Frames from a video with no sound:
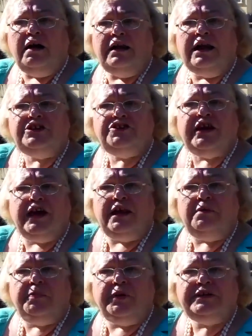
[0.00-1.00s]

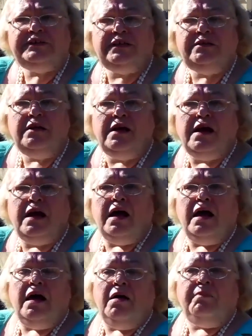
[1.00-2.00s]
uneducated person.
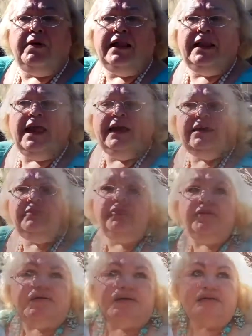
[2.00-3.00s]
But lucky
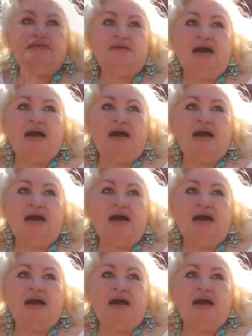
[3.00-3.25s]
for us.